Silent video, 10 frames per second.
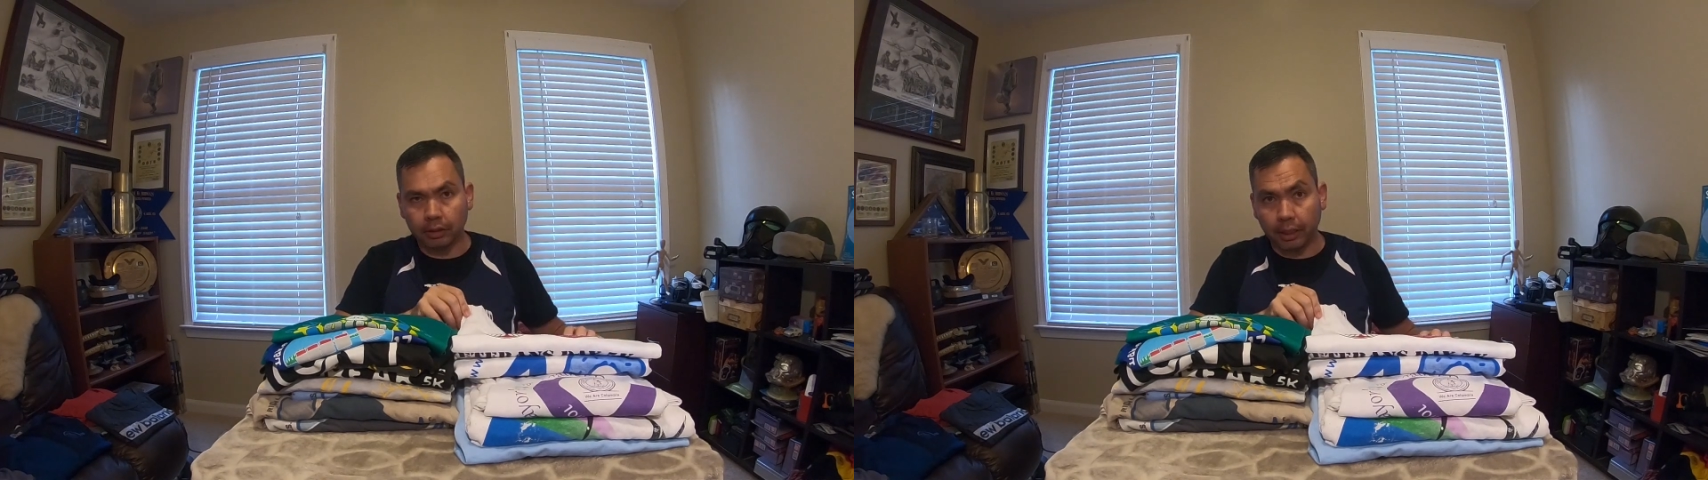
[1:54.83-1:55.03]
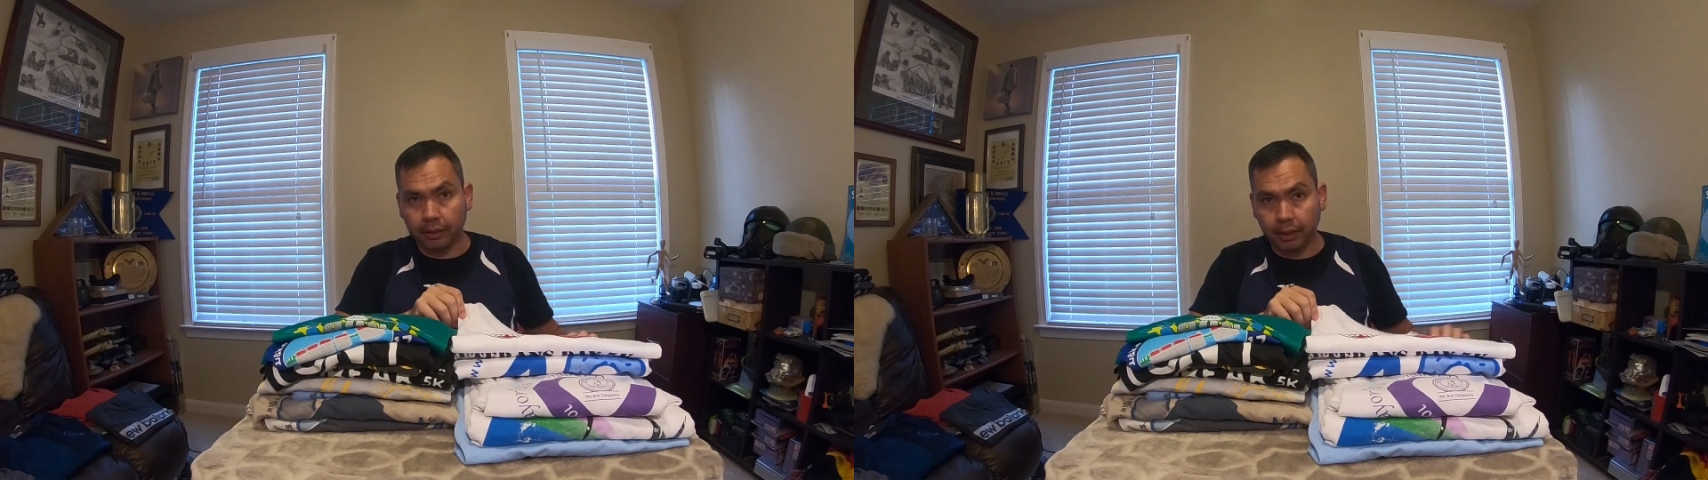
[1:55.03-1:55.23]

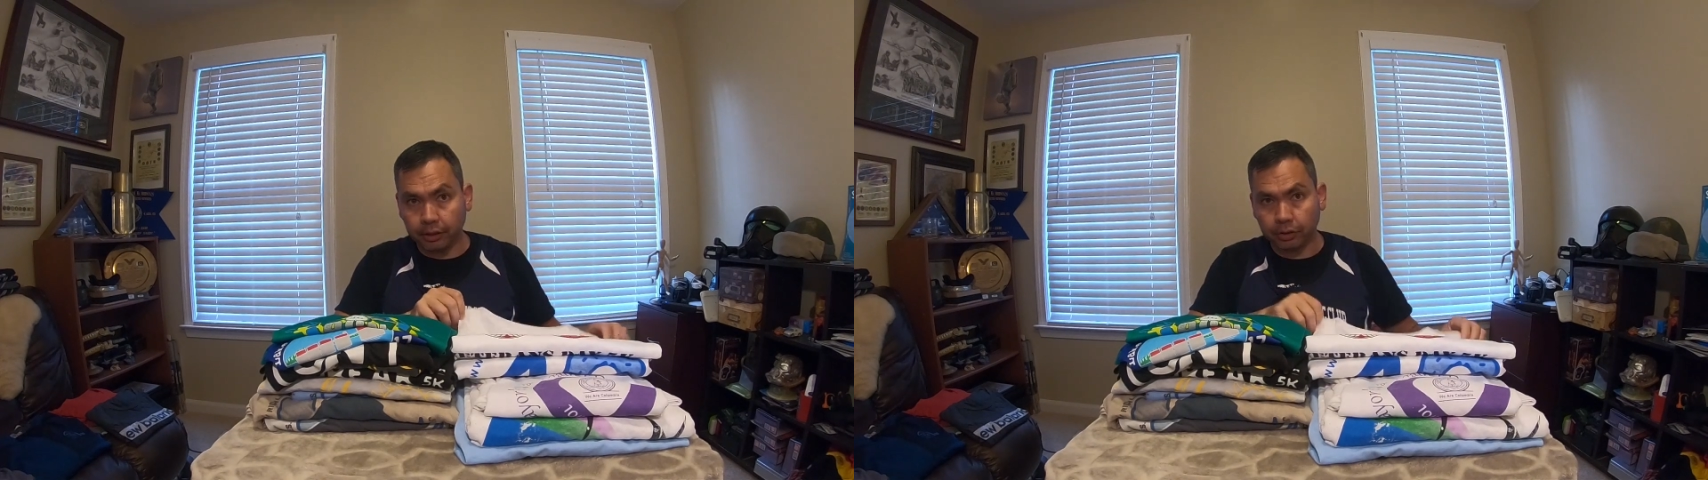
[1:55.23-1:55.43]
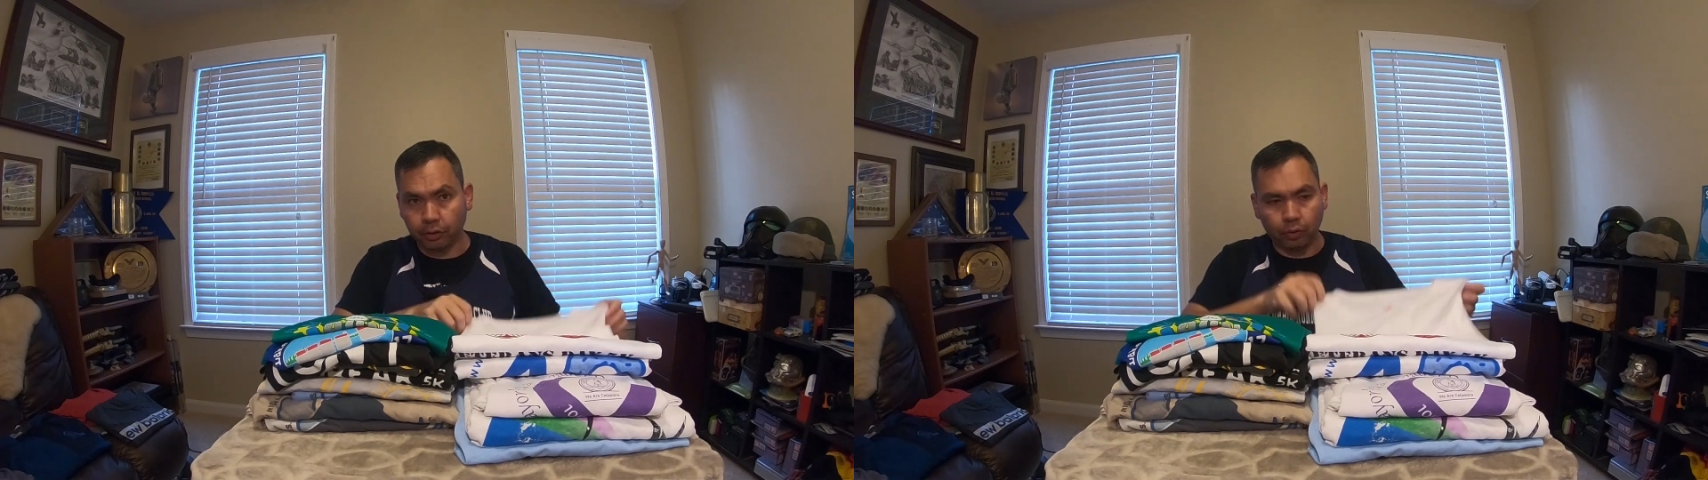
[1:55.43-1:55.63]
I think,
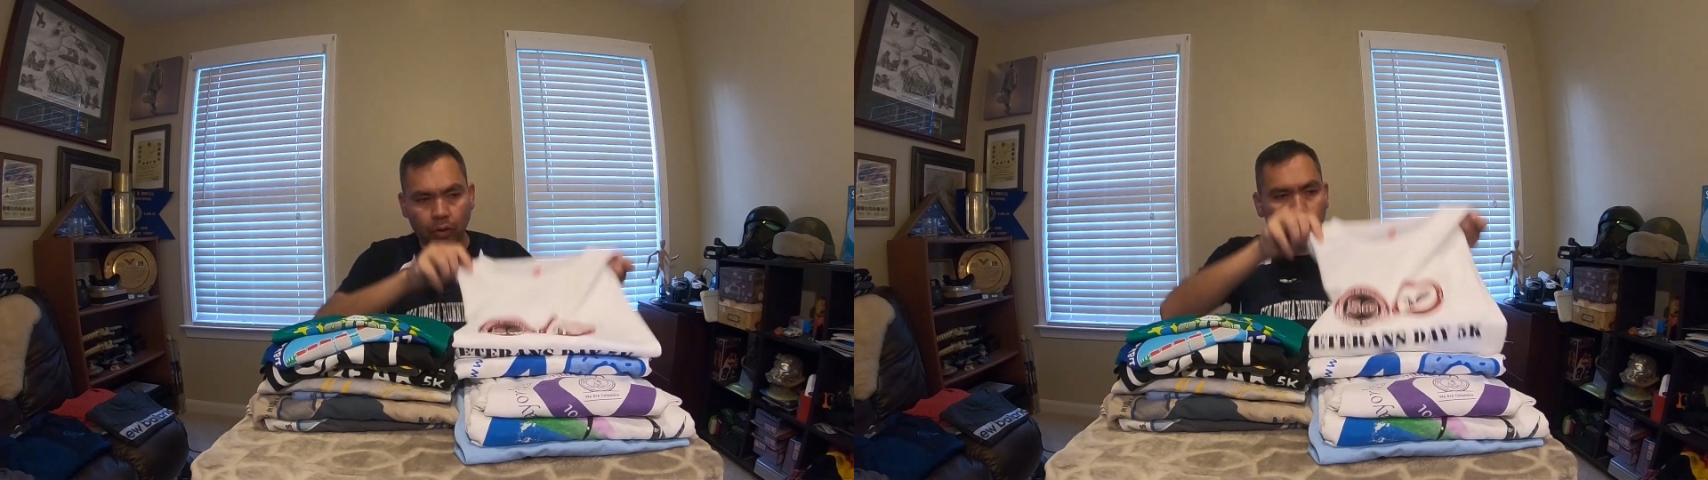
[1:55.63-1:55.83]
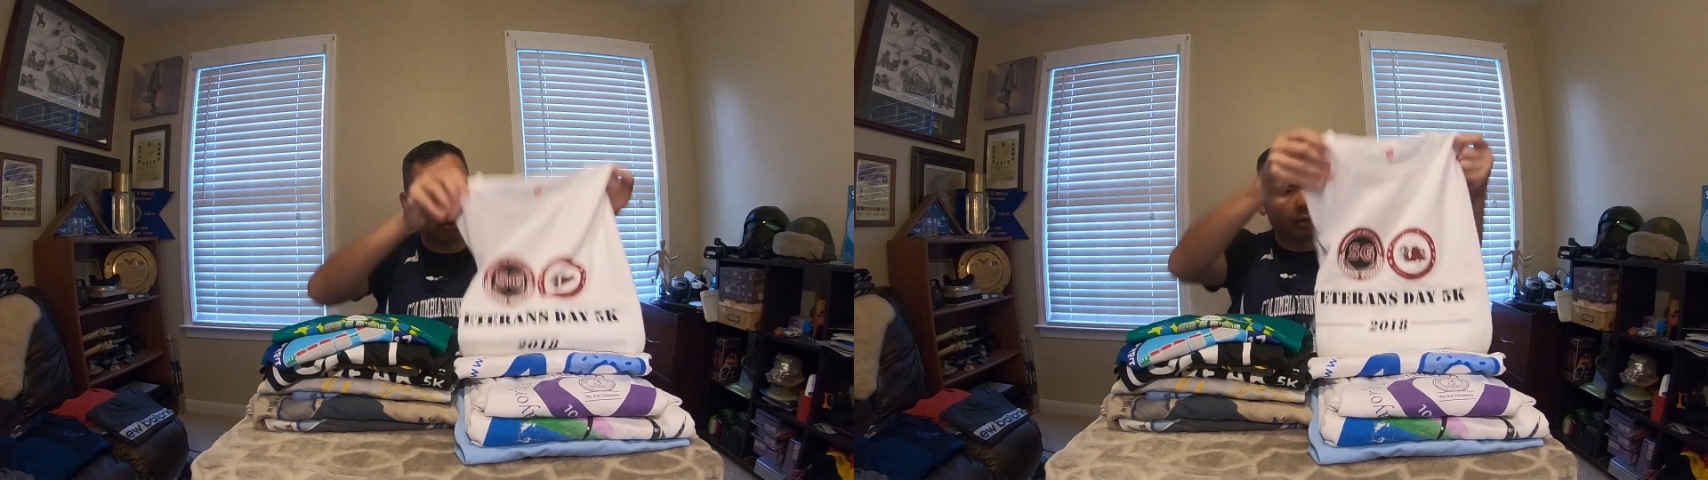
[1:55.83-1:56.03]
just normal